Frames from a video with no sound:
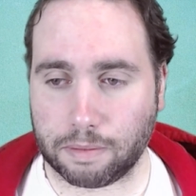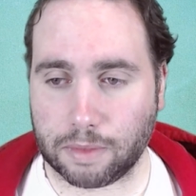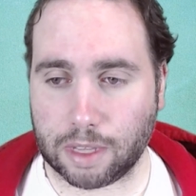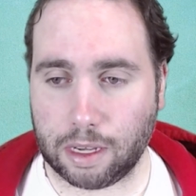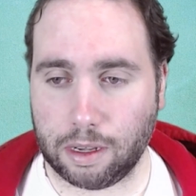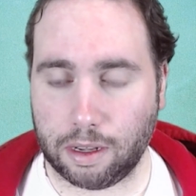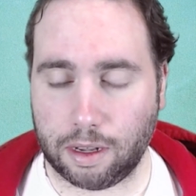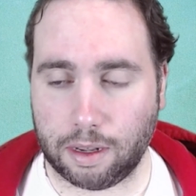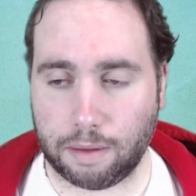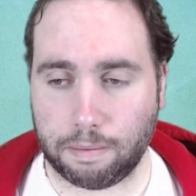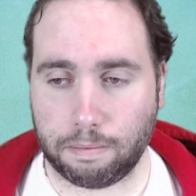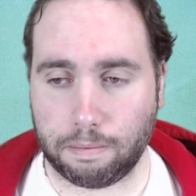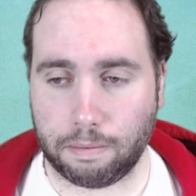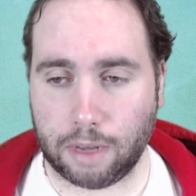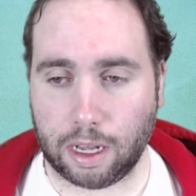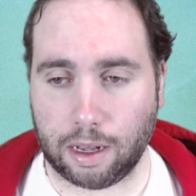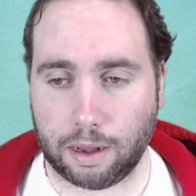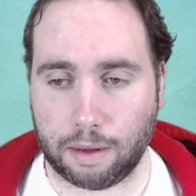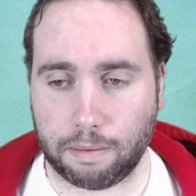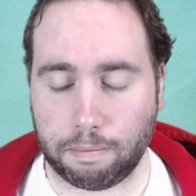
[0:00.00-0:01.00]
um,
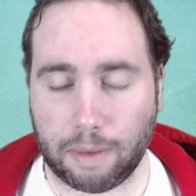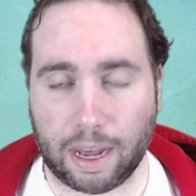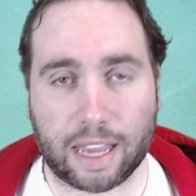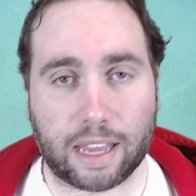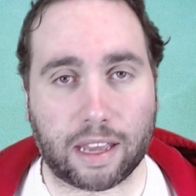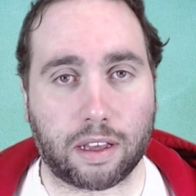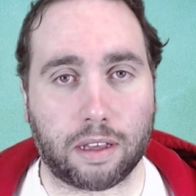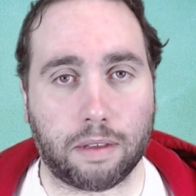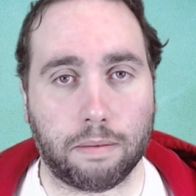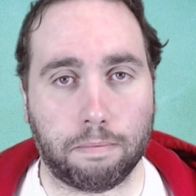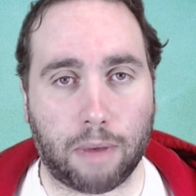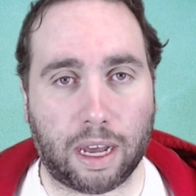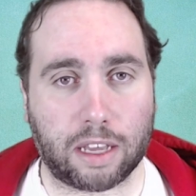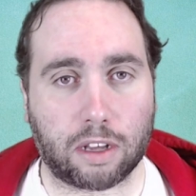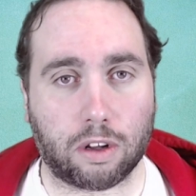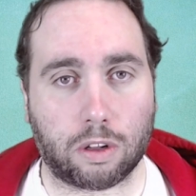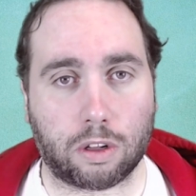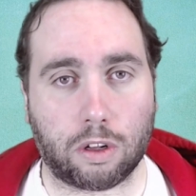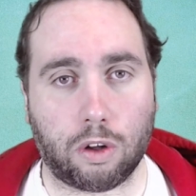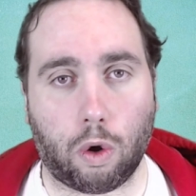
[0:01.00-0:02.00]
uh, Mike
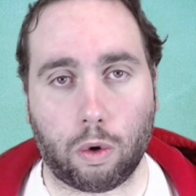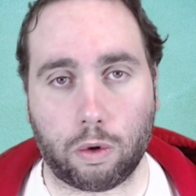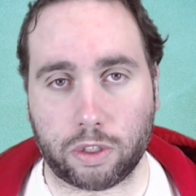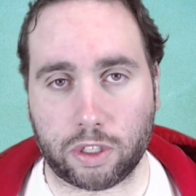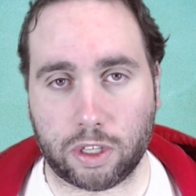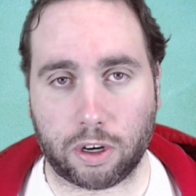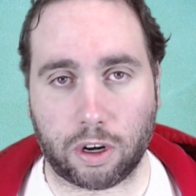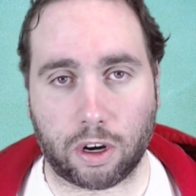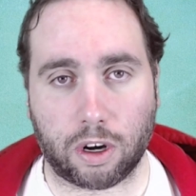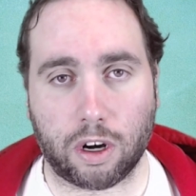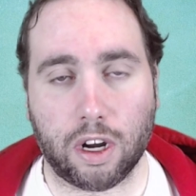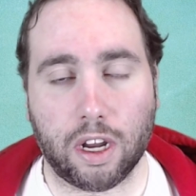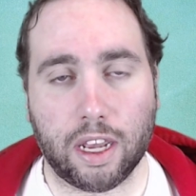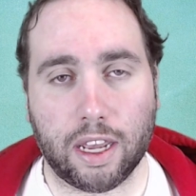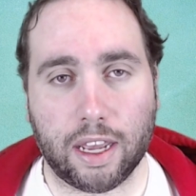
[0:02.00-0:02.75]
Michael Colter